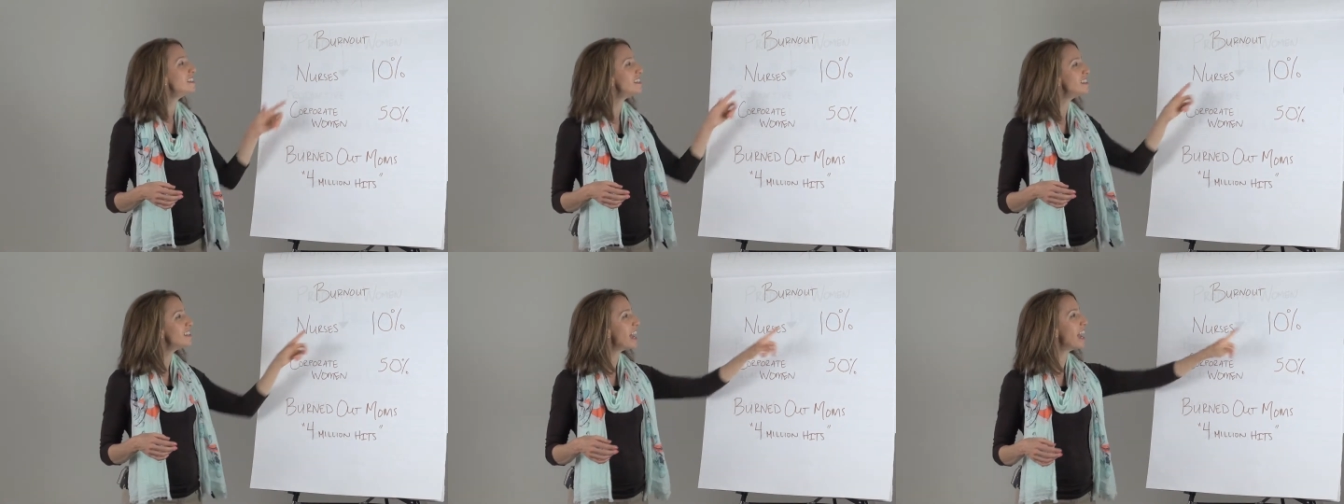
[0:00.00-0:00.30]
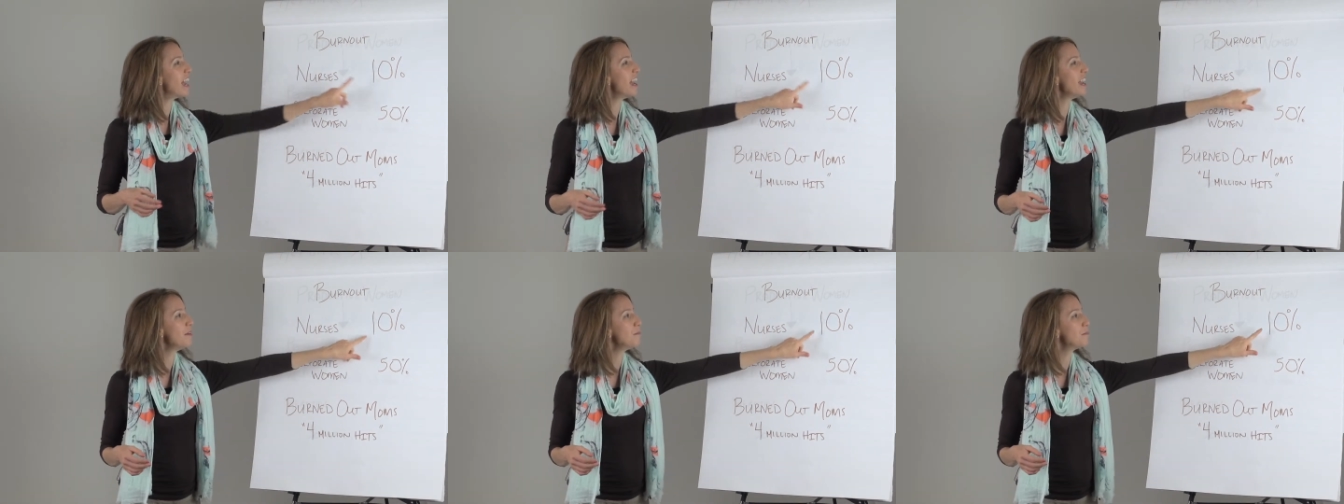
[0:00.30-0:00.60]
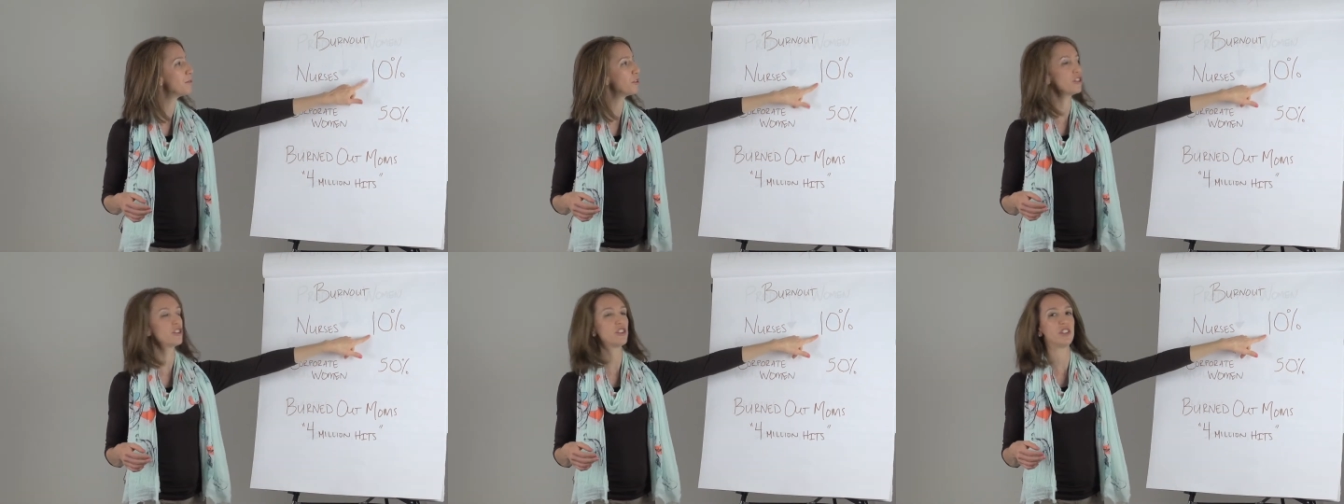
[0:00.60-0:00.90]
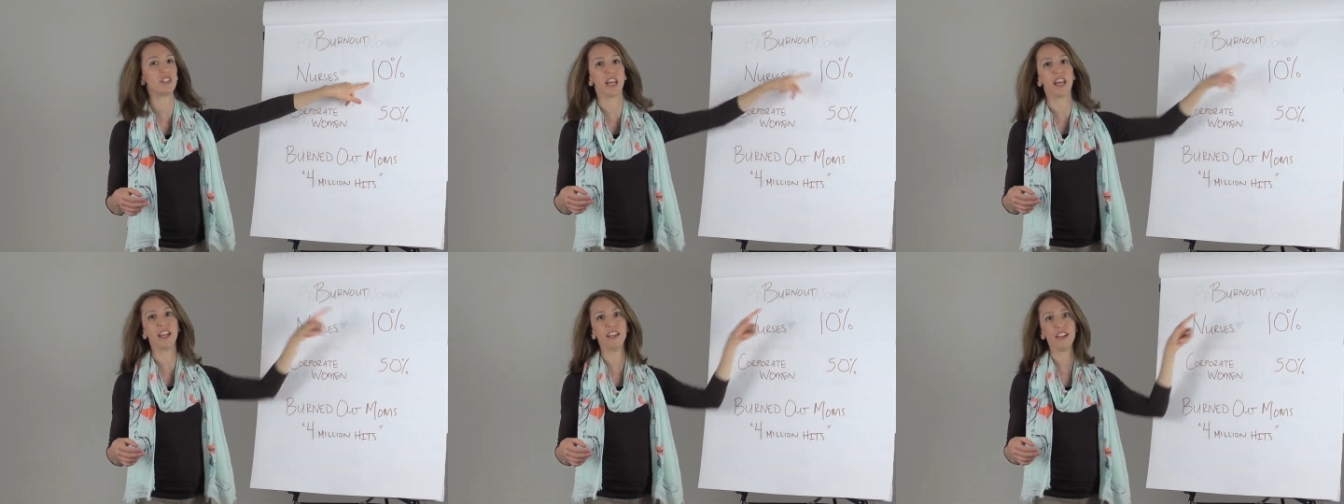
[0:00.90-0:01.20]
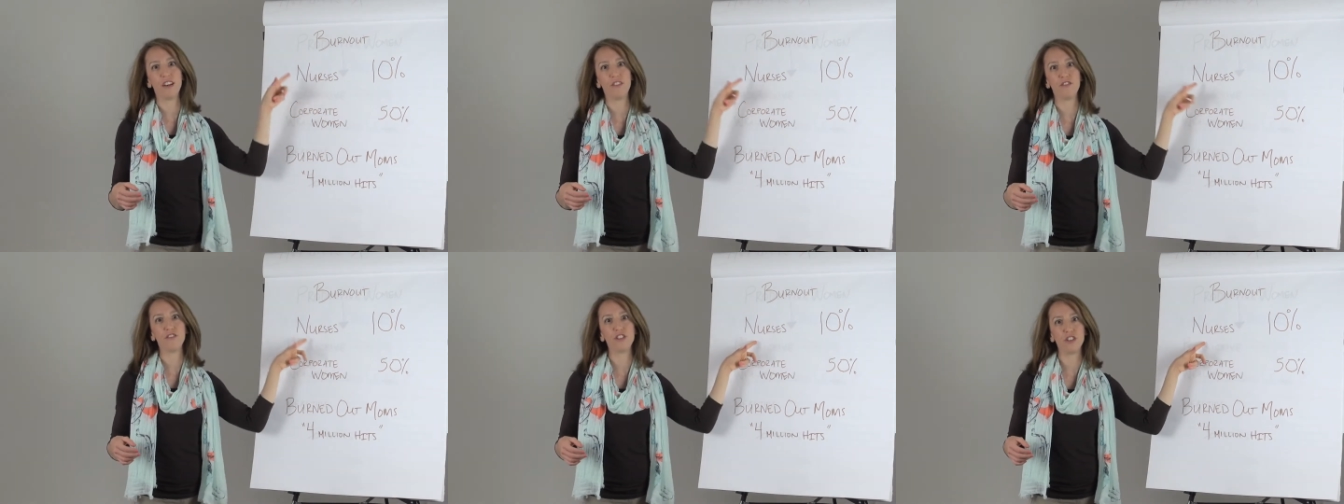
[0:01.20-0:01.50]
10%
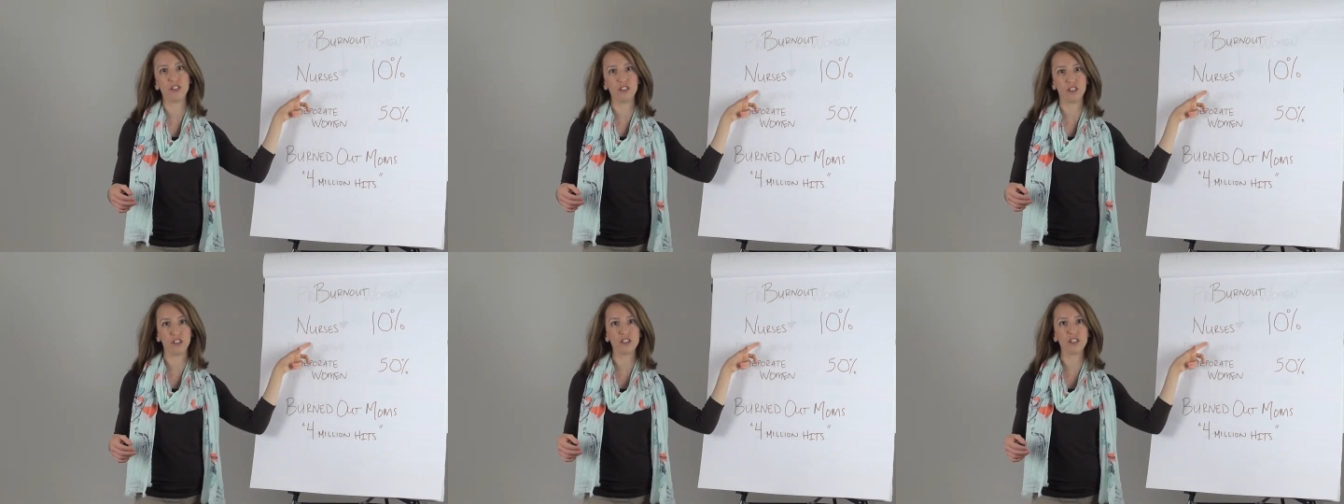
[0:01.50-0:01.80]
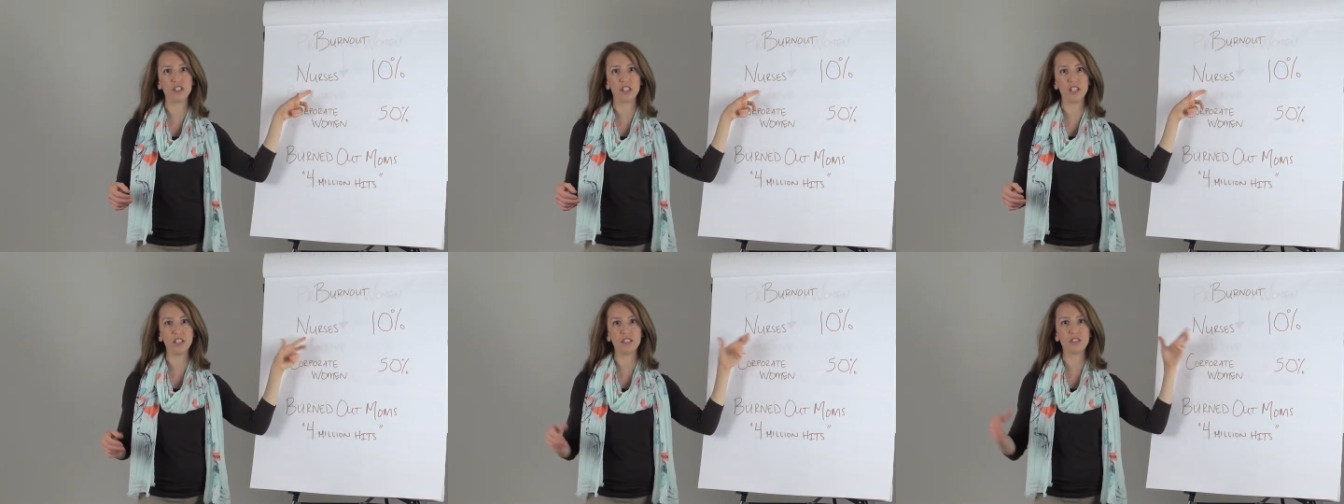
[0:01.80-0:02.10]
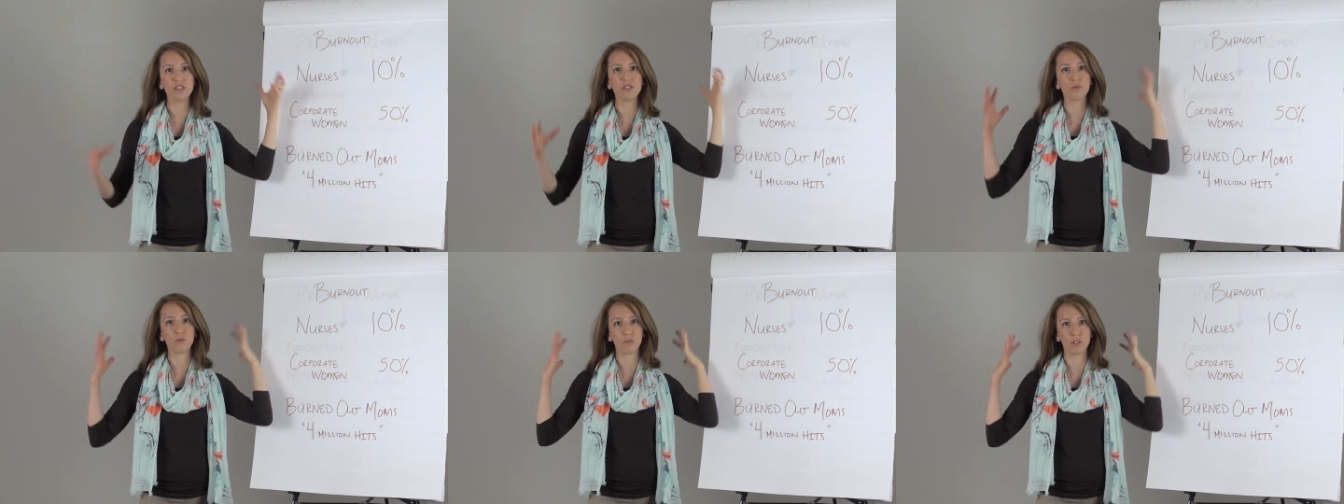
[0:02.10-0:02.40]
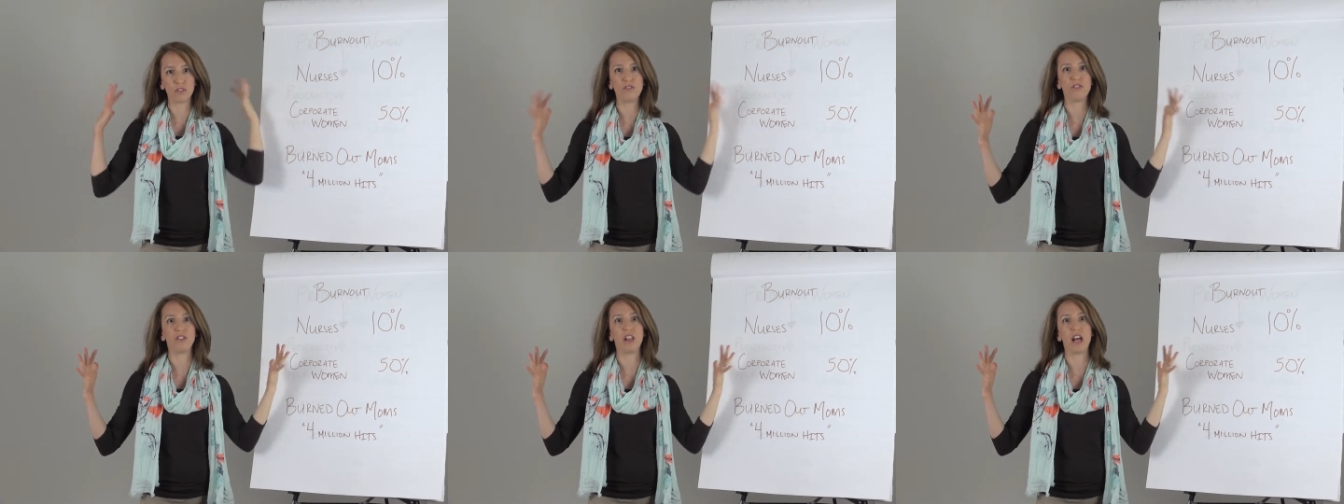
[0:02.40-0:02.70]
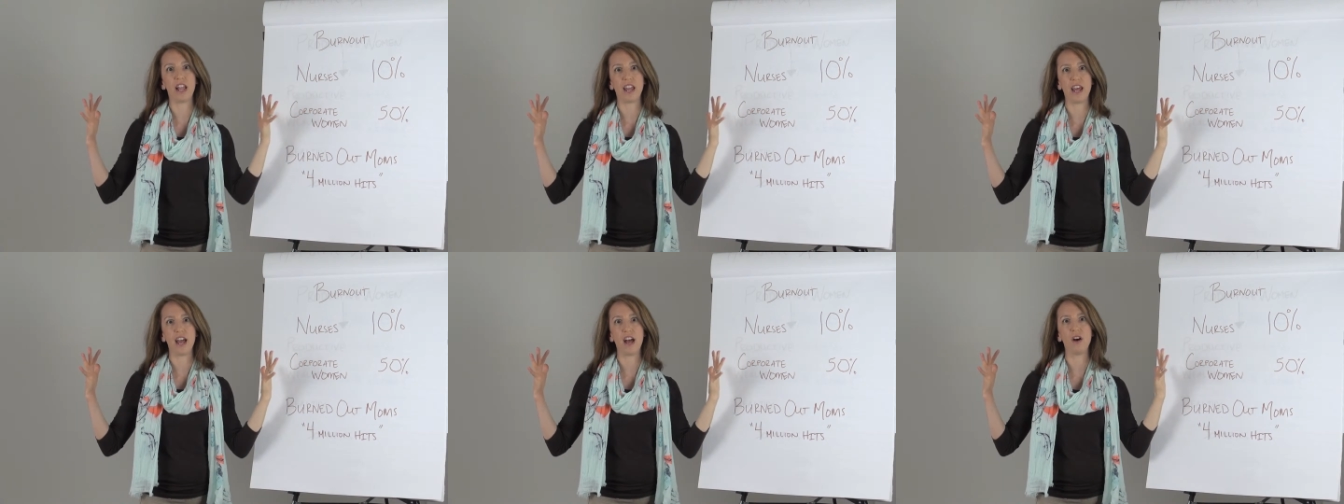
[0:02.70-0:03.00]
of the nurses were
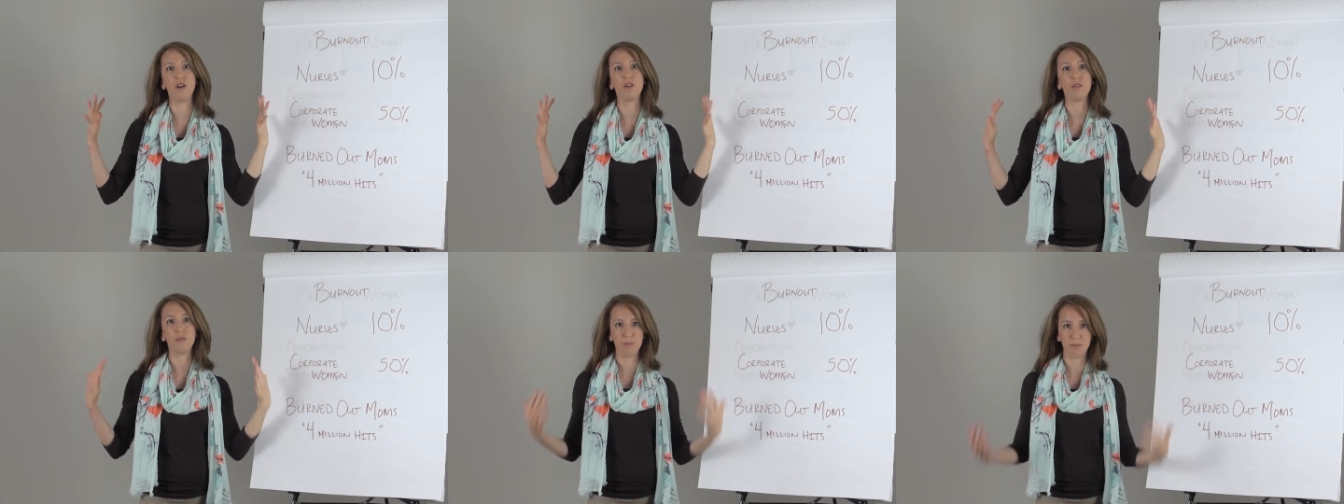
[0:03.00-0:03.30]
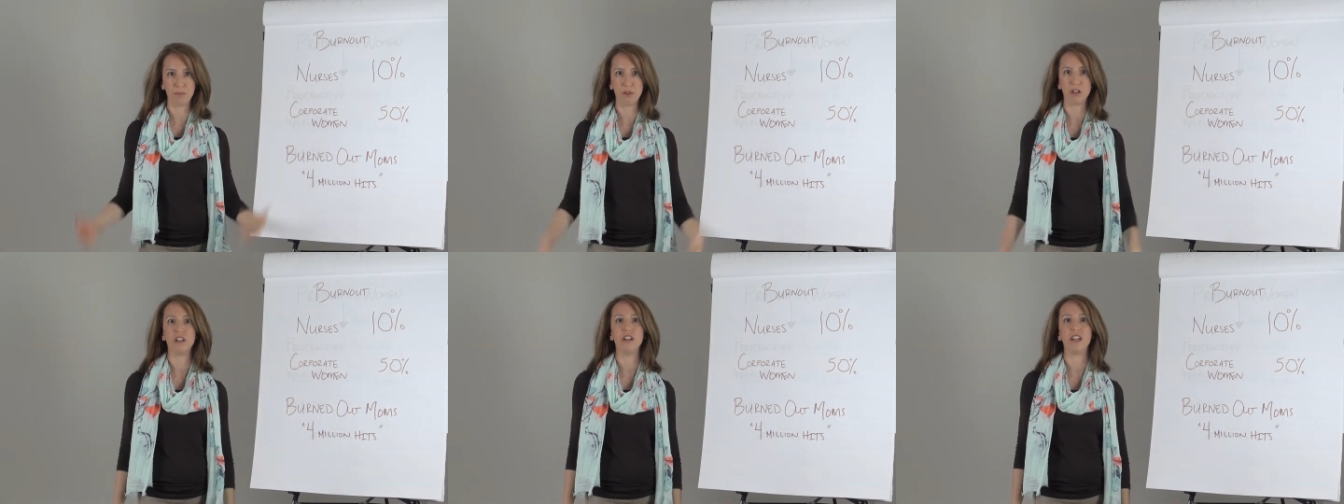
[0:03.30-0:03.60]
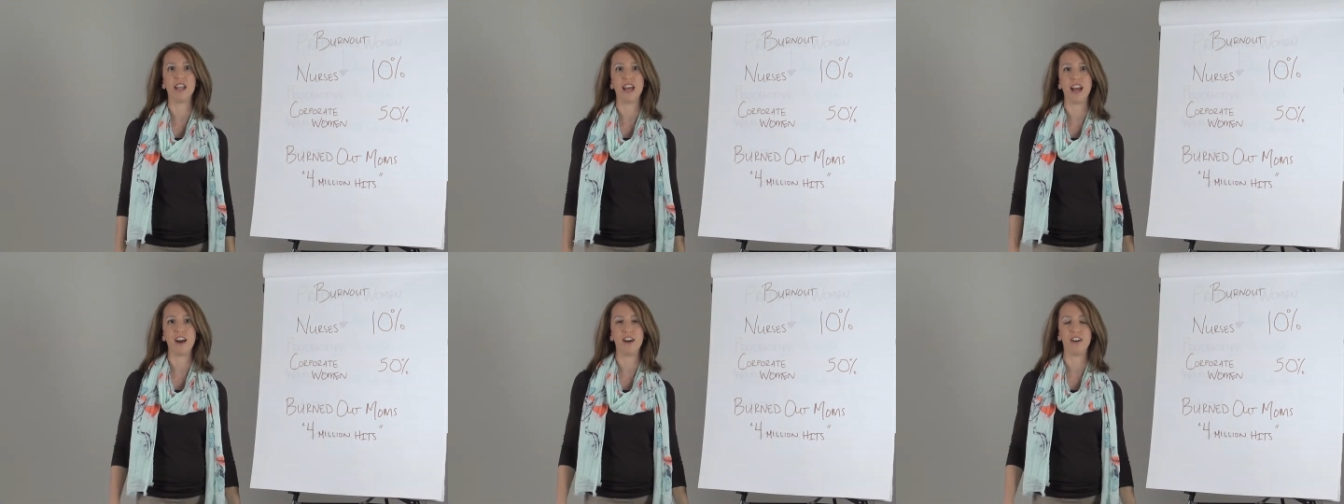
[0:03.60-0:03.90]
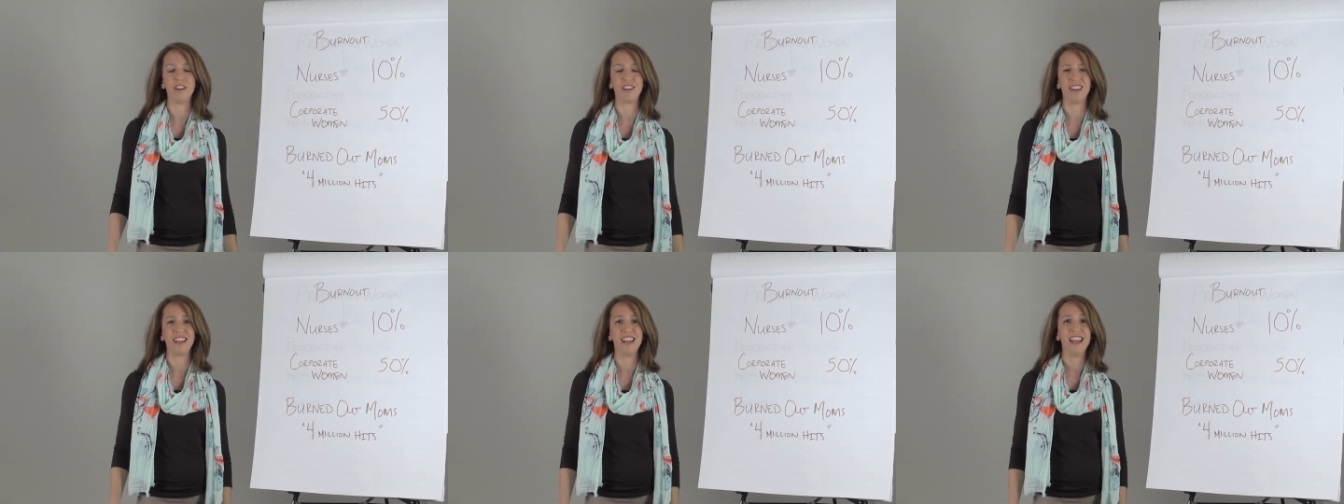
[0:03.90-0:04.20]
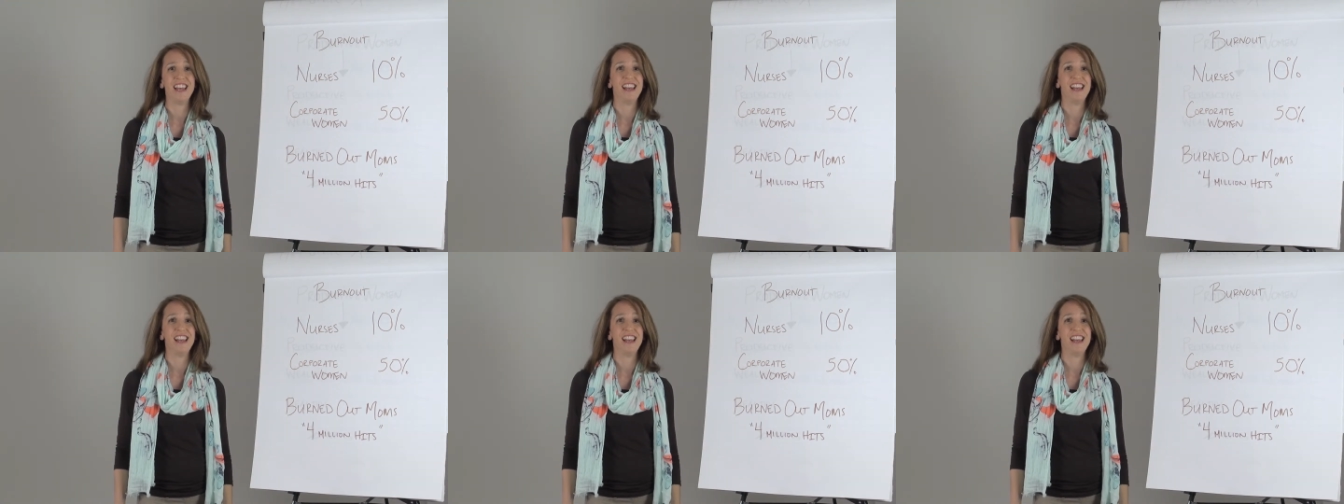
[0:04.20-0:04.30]
flat out burned out.